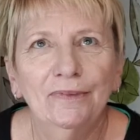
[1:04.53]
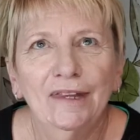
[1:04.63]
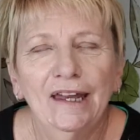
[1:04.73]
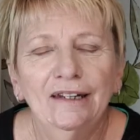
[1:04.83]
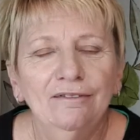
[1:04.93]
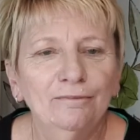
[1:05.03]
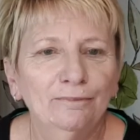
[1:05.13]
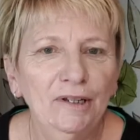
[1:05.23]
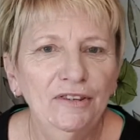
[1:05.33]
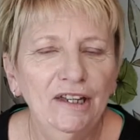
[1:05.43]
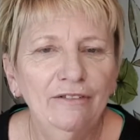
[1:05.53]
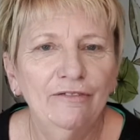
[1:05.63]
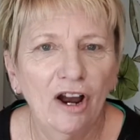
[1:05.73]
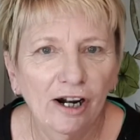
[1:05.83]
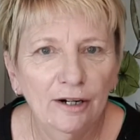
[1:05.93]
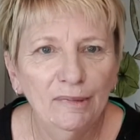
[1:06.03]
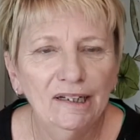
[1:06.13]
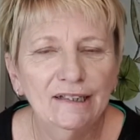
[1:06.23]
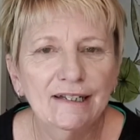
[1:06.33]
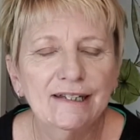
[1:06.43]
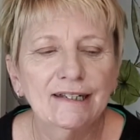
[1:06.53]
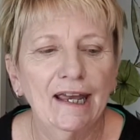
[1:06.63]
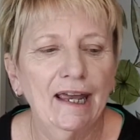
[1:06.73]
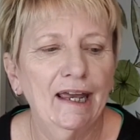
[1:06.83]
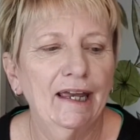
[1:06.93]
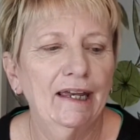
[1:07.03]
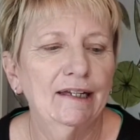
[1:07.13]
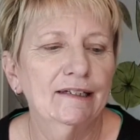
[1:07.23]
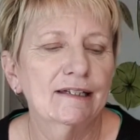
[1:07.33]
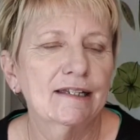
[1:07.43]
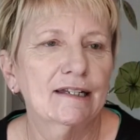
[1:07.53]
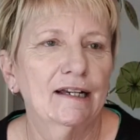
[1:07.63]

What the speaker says: then with the environment and